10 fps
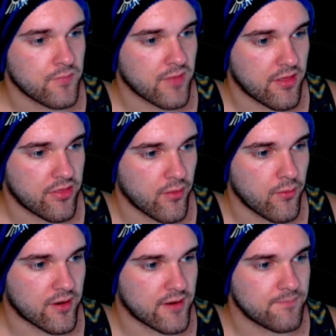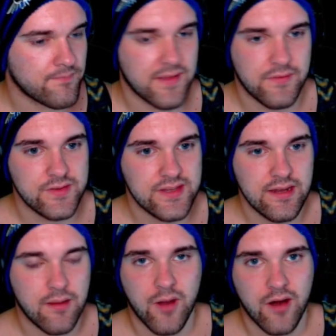Thor, if you've
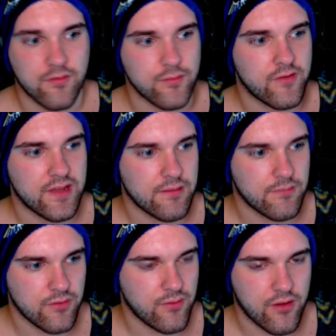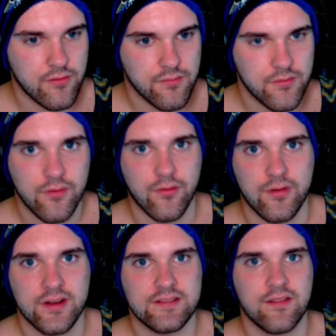seen a Marvel movie, you know who
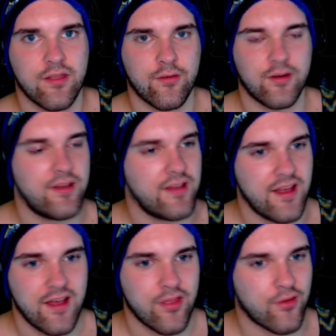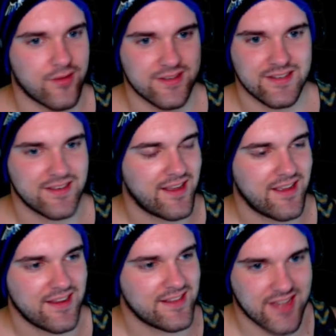Thor is. Thor, Thor's,
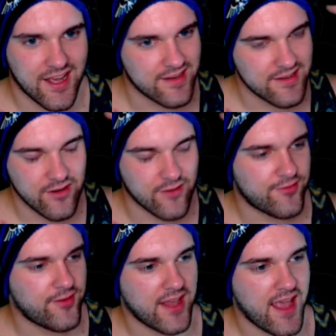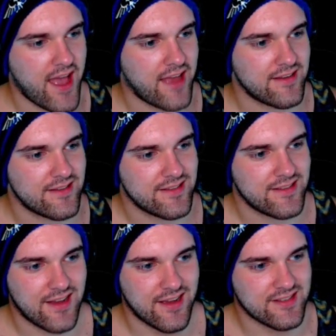he's got, you know, funny hat,
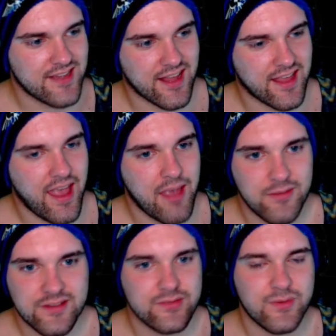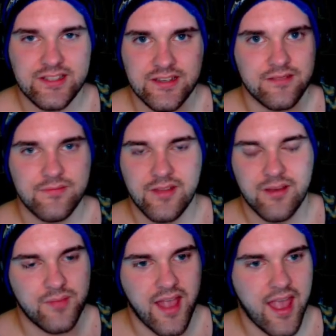uh, he's got a cape, he swings a, a
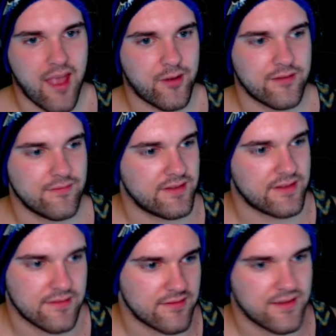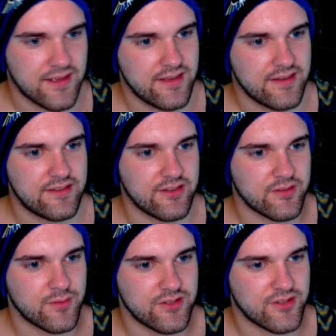big hammer and deals
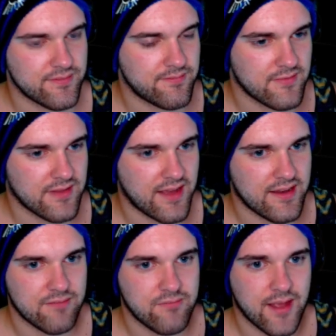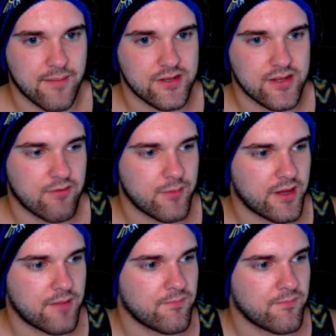a bunch of lightning damage to everybody.